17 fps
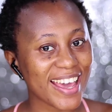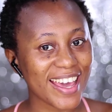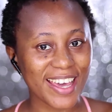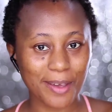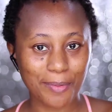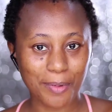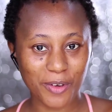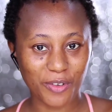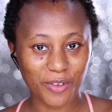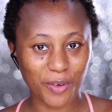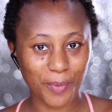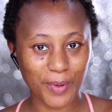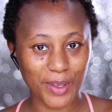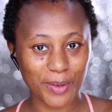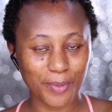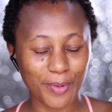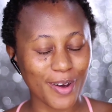Hey beautiful
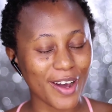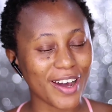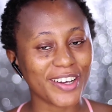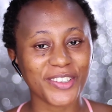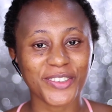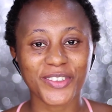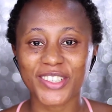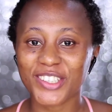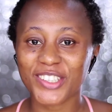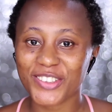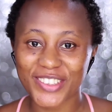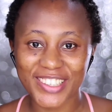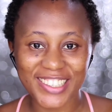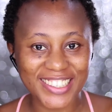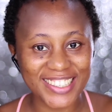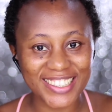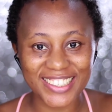people, how you are
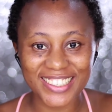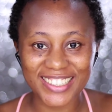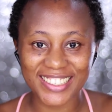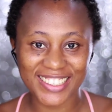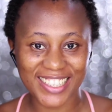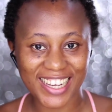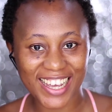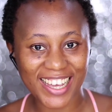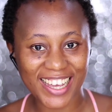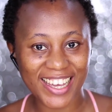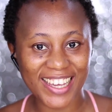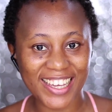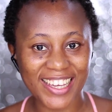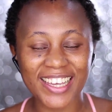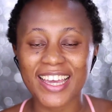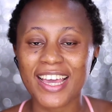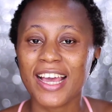doing
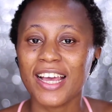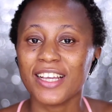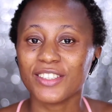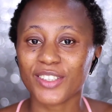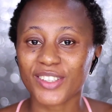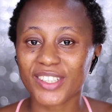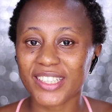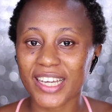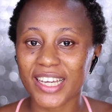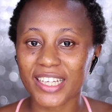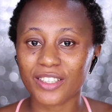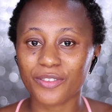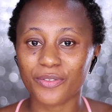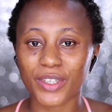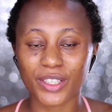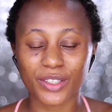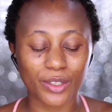today? So
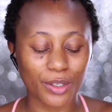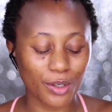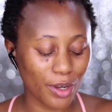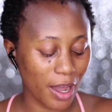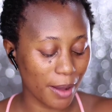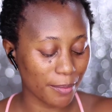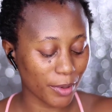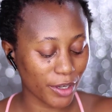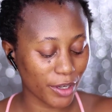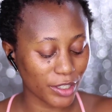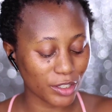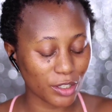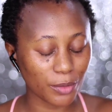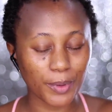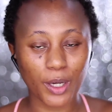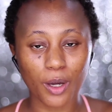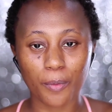today's video, I'm going
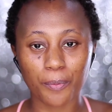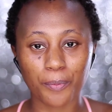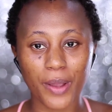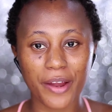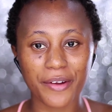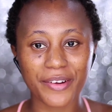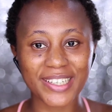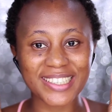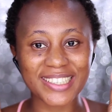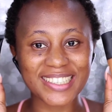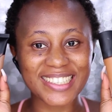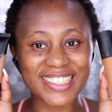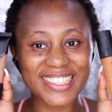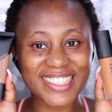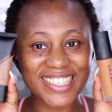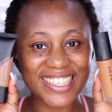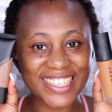to be comparing
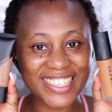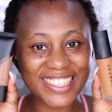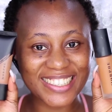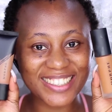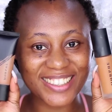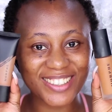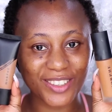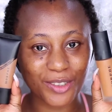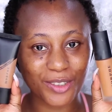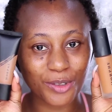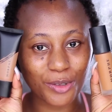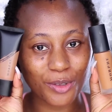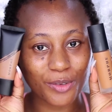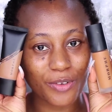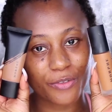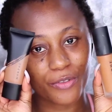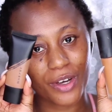these
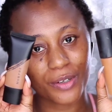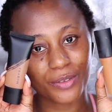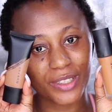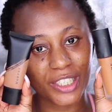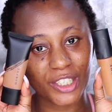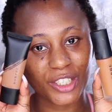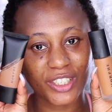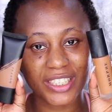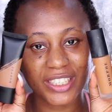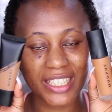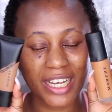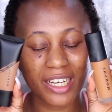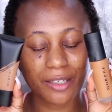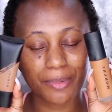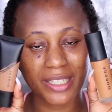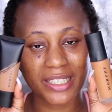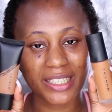two foundations
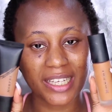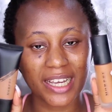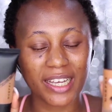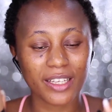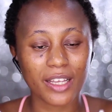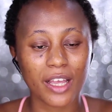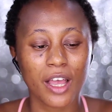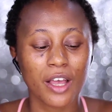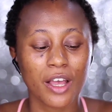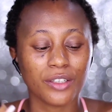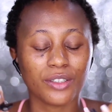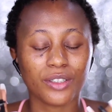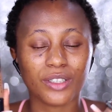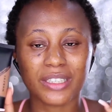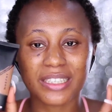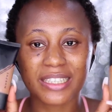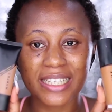side by side.
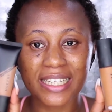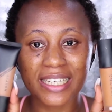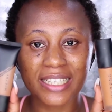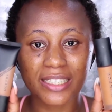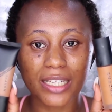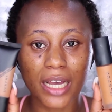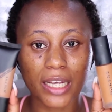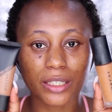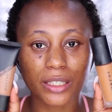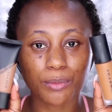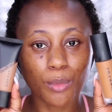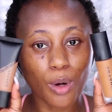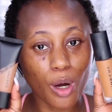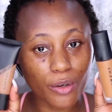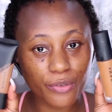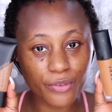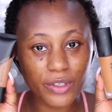So these are the
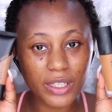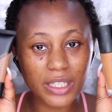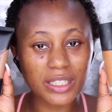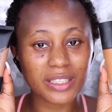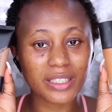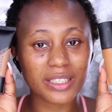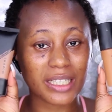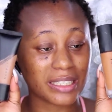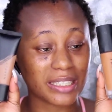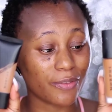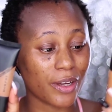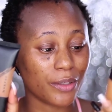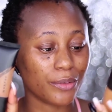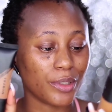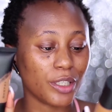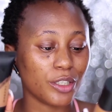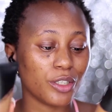Morphe's
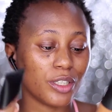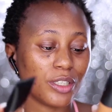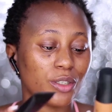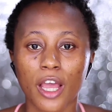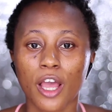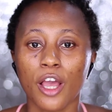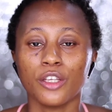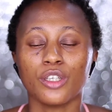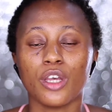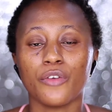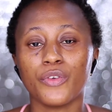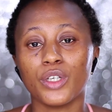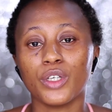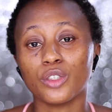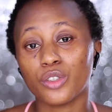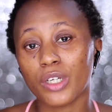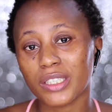foundations. So if
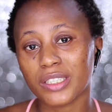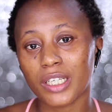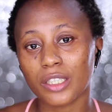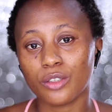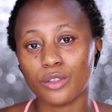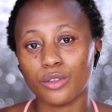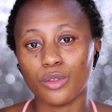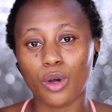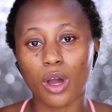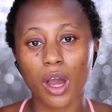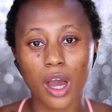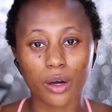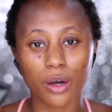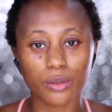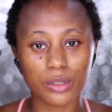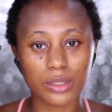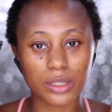you're interested to know
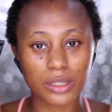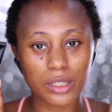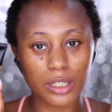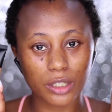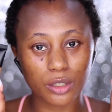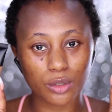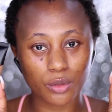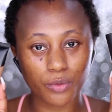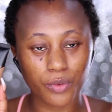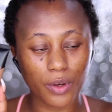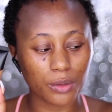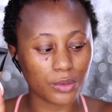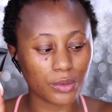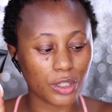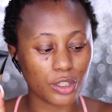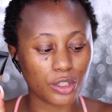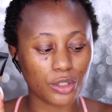how these two
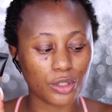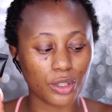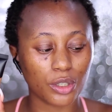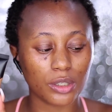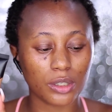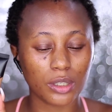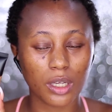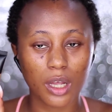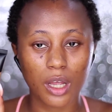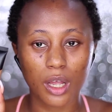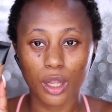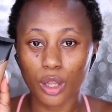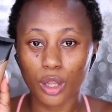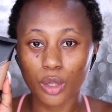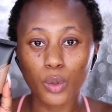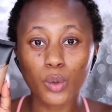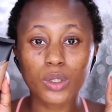foundations
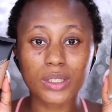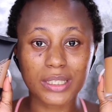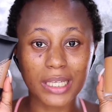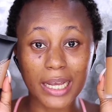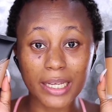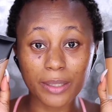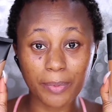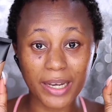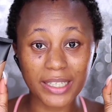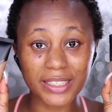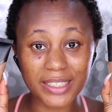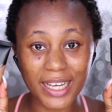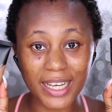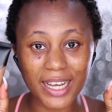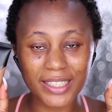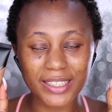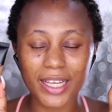look side by
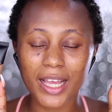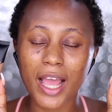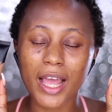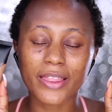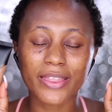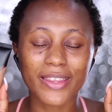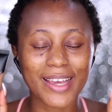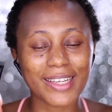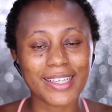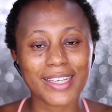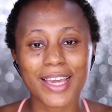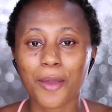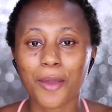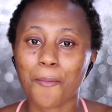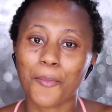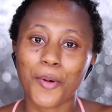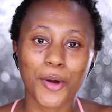side, then
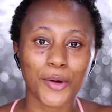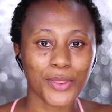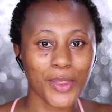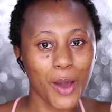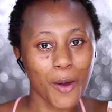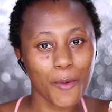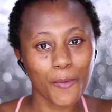keep on